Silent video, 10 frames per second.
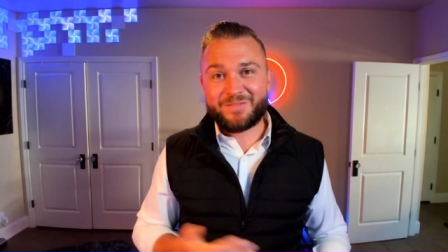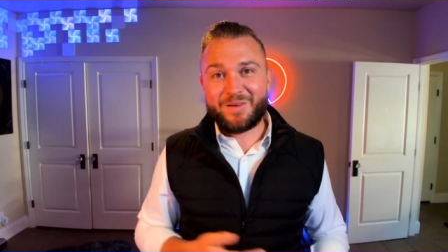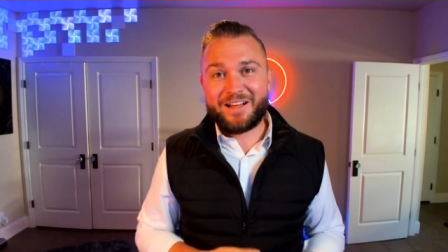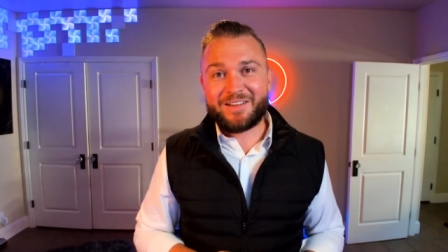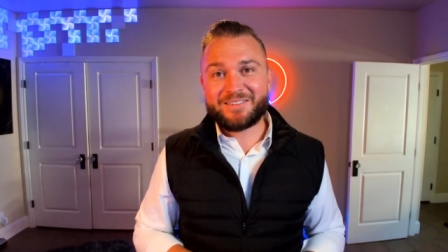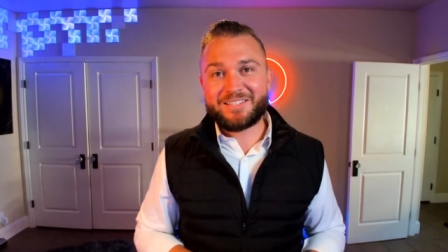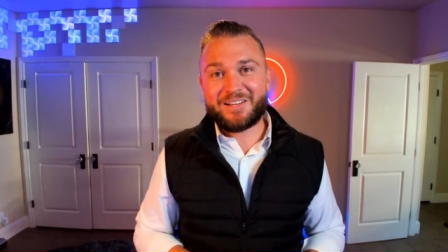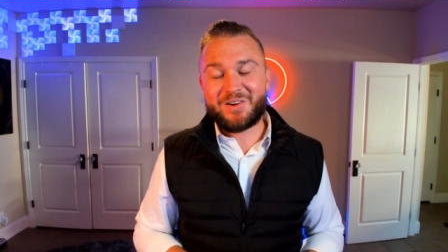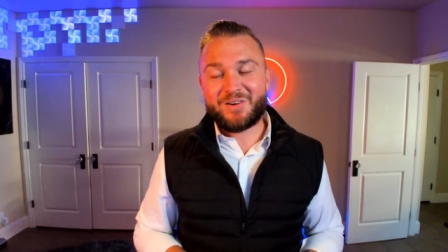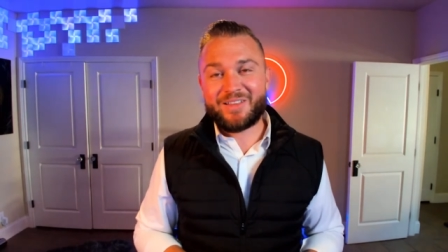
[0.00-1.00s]
well.
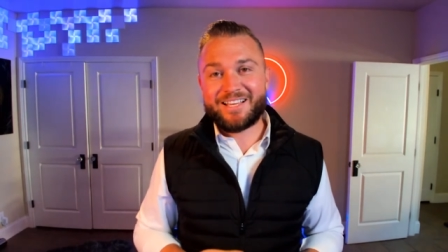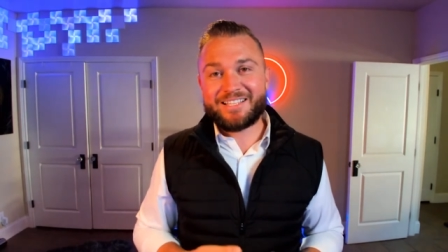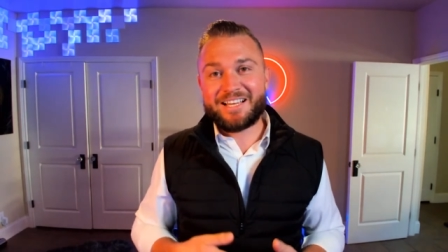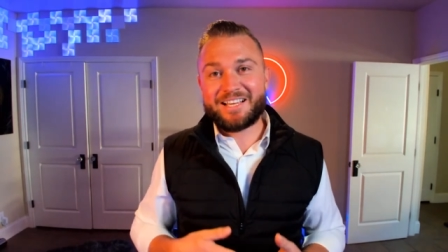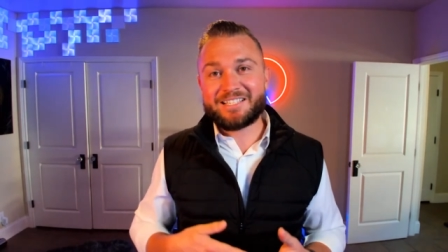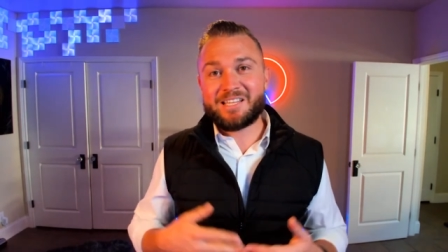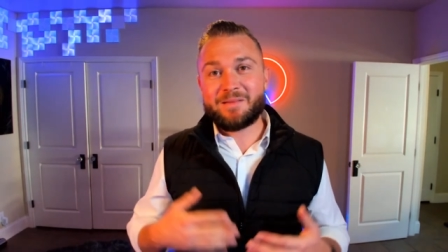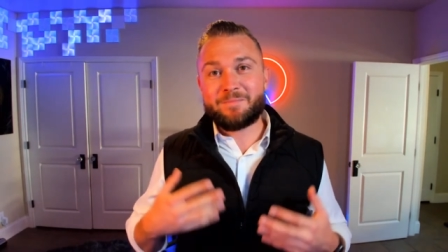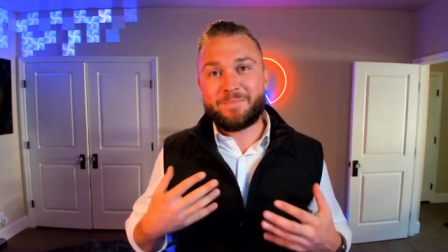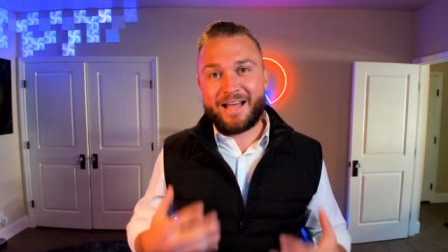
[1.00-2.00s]
So this is
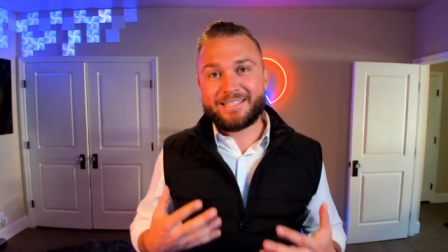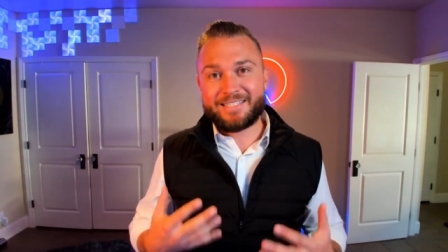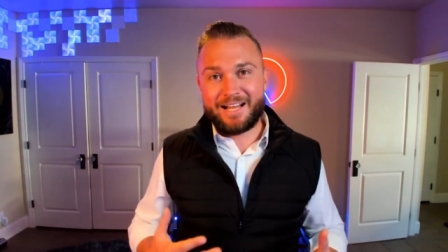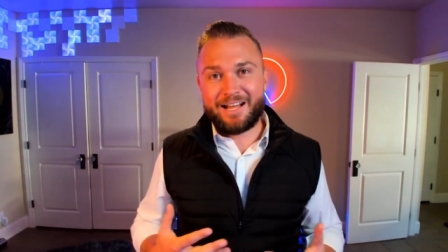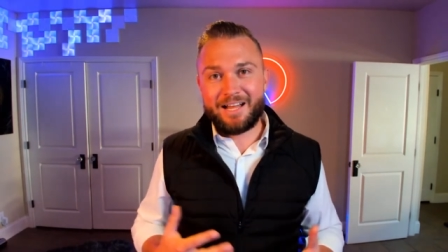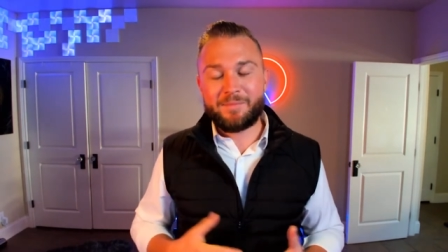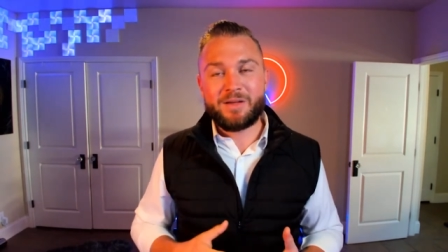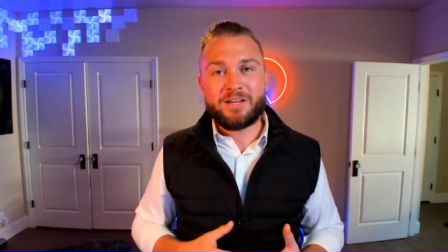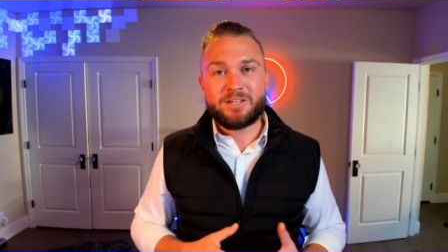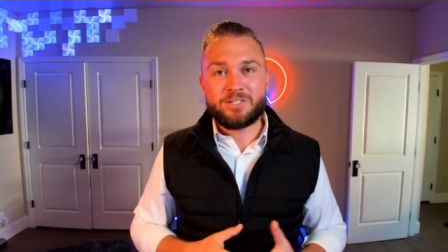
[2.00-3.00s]
the best
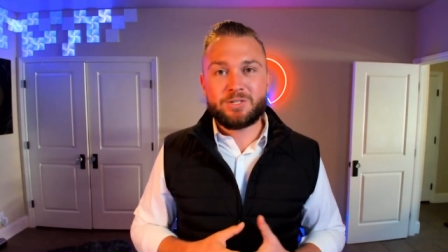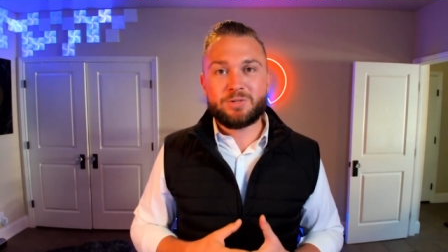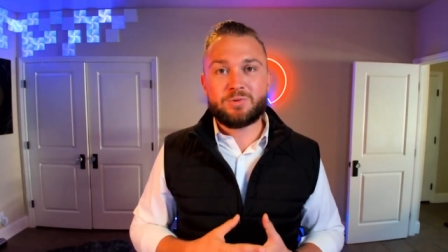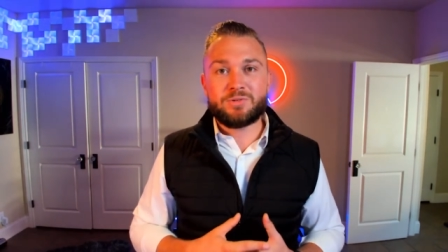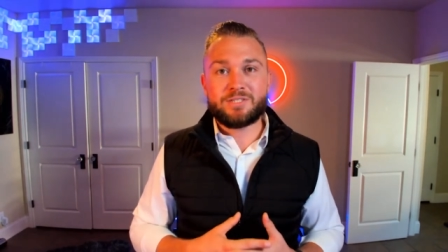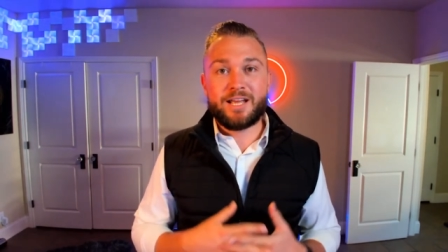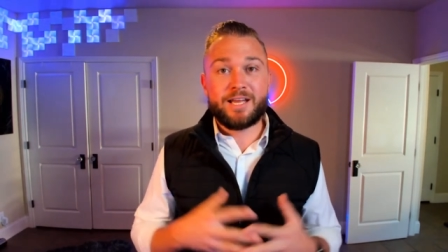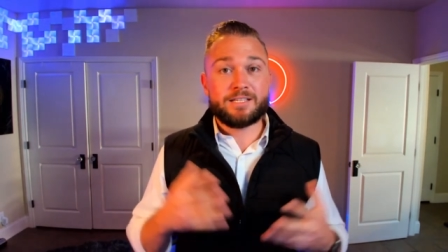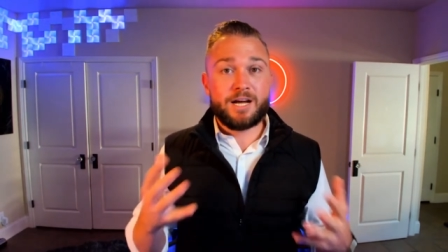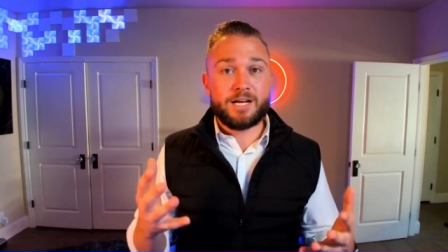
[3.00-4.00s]
time to
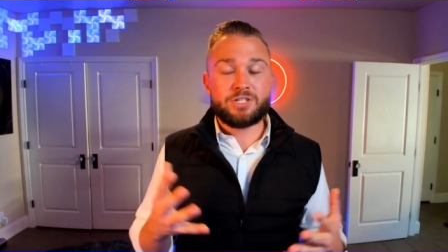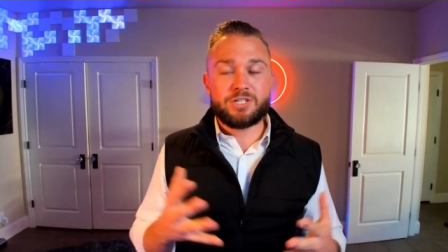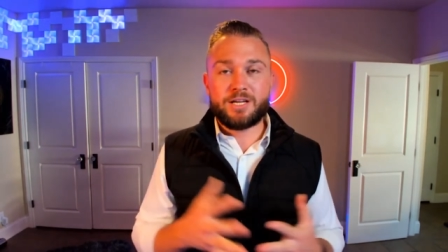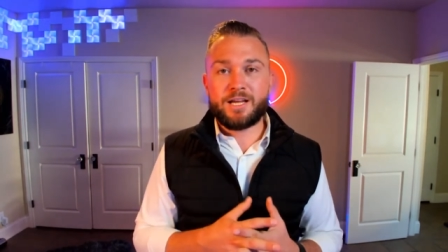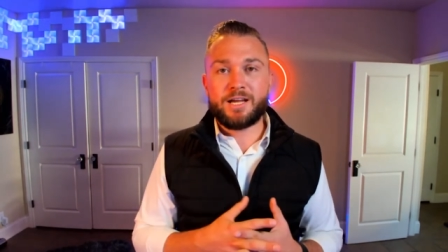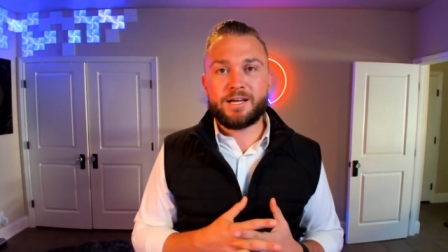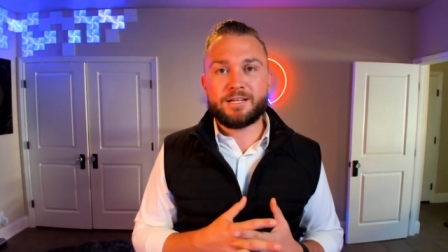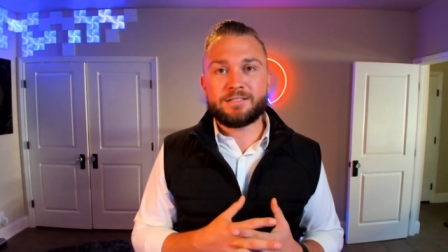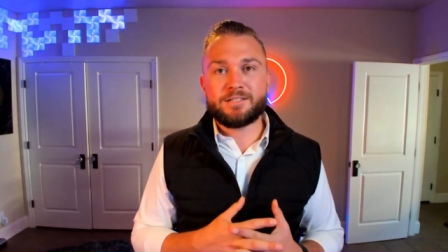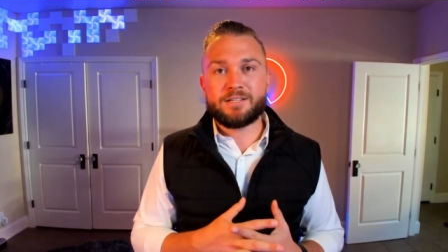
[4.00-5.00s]
stay in touch
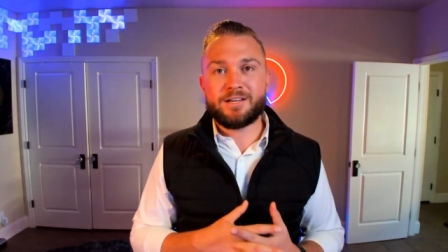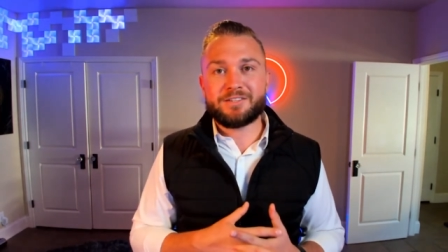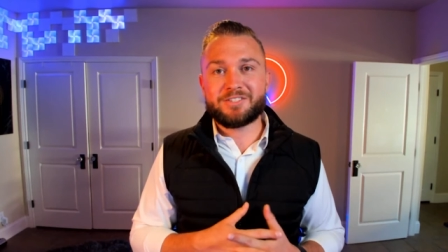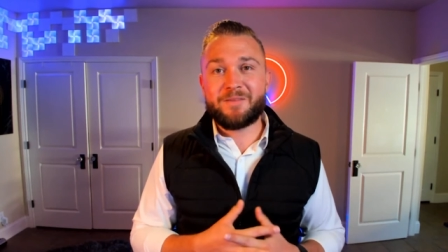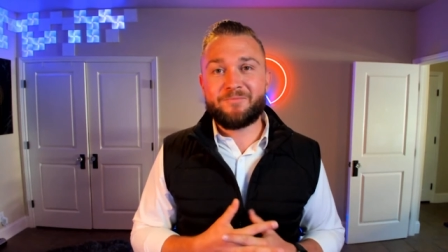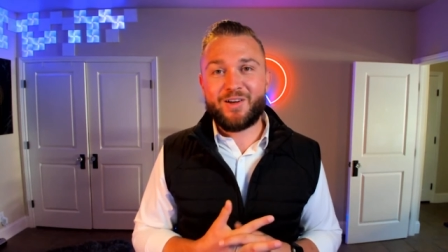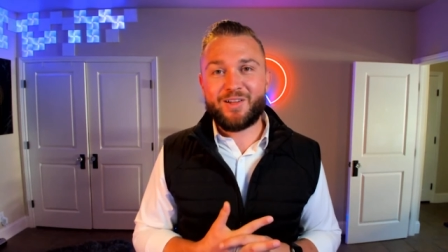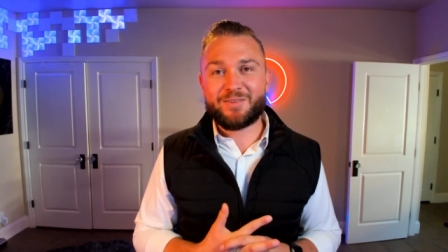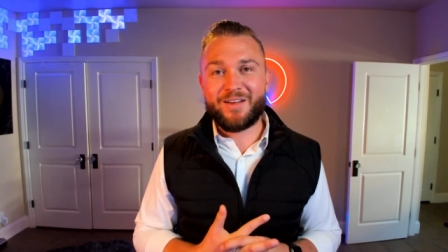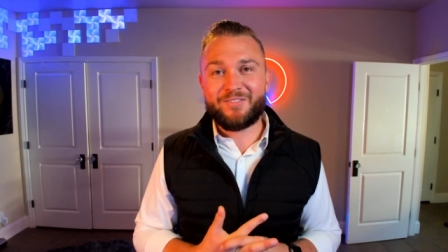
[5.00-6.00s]
and uh, keep
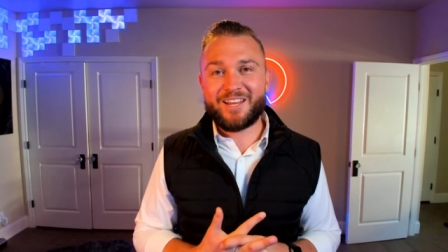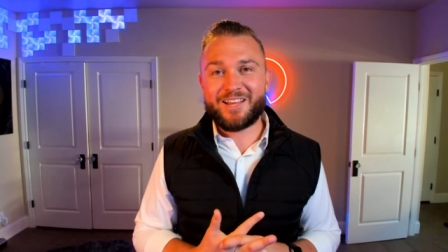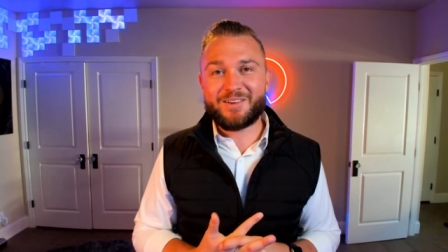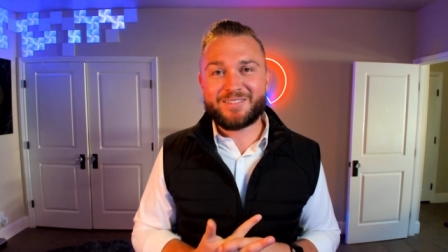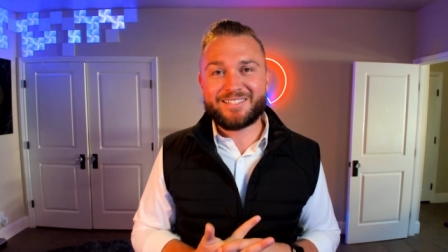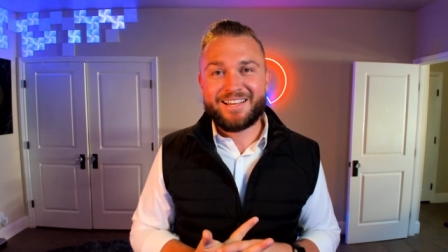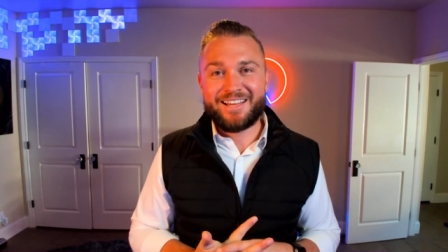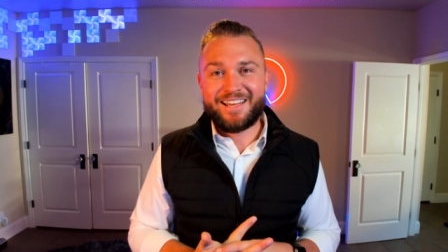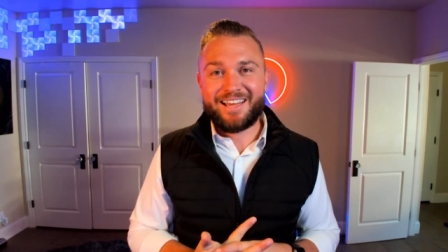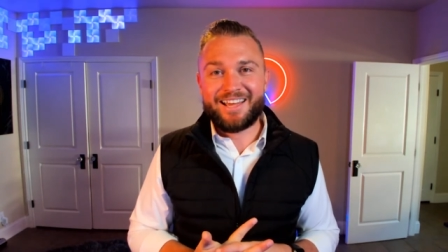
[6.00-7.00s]
following my videos.
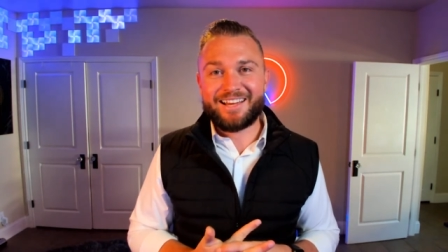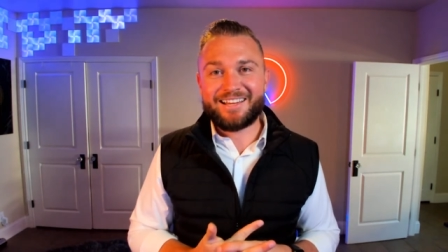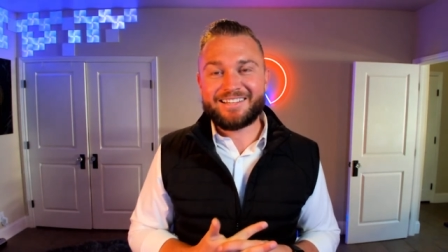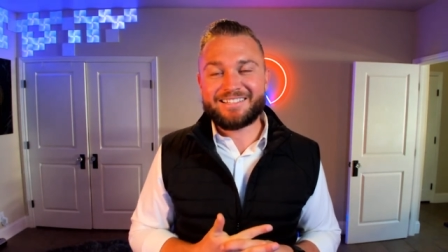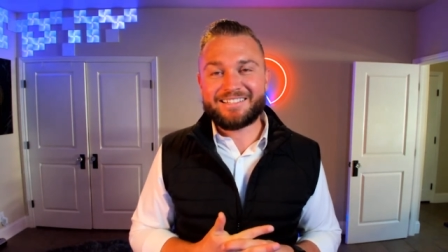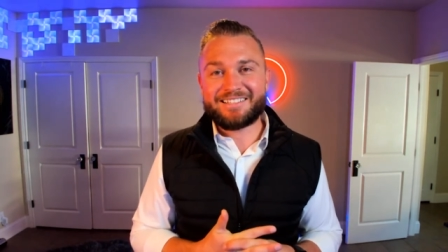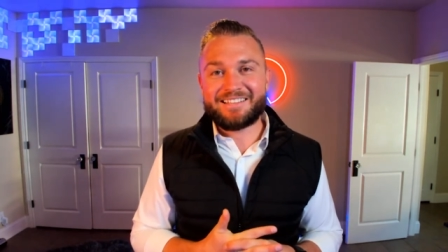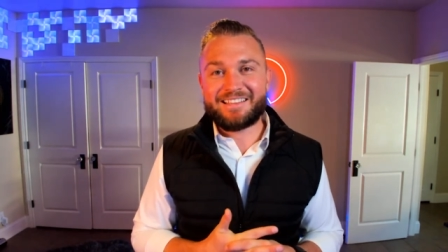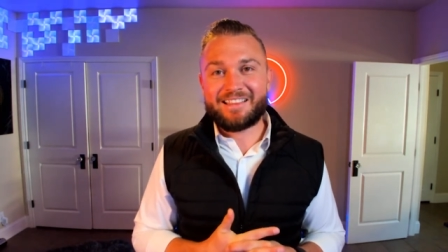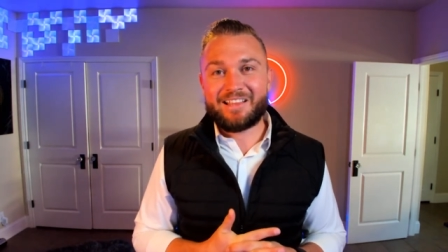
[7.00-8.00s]
And
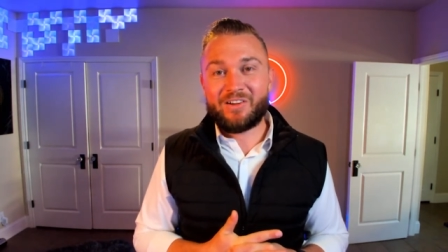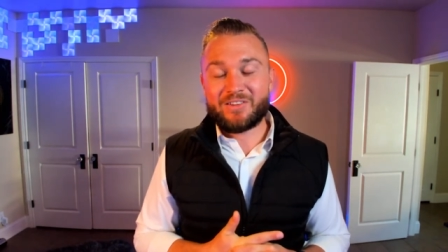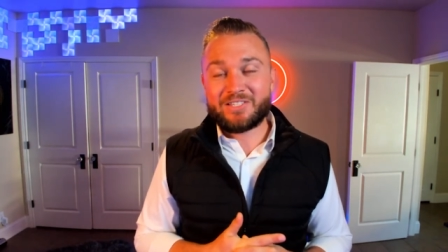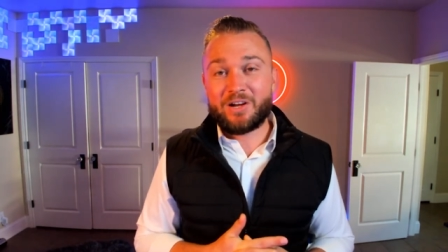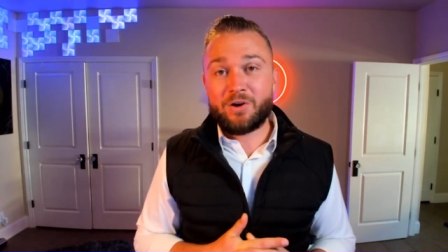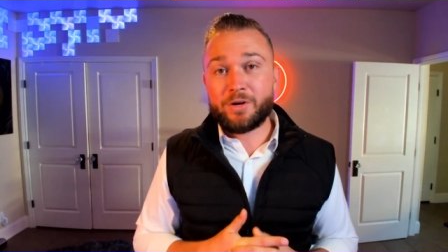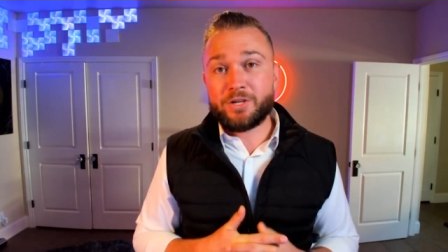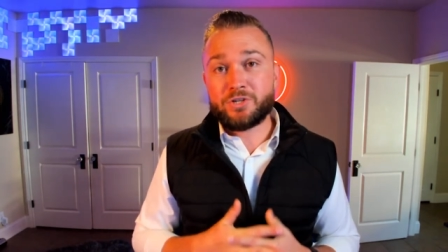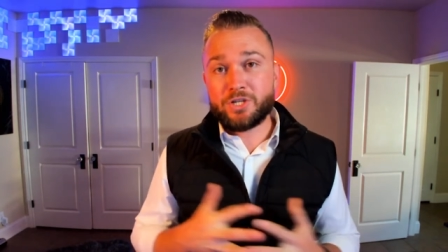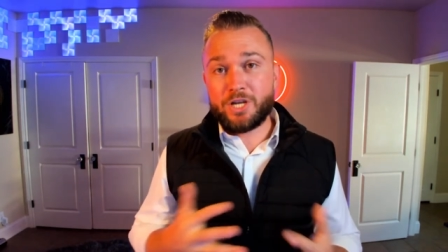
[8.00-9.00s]
also what
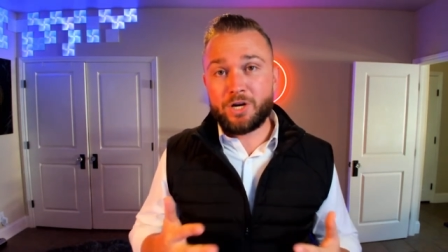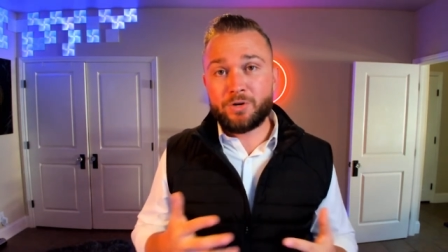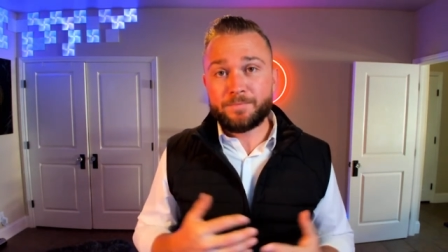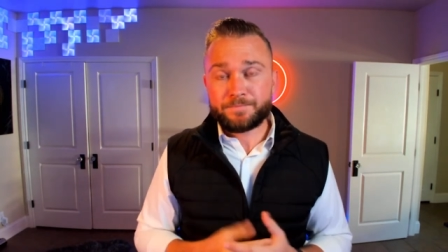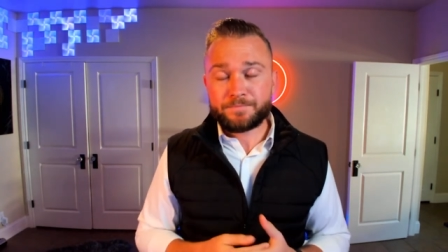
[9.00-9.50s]
you should know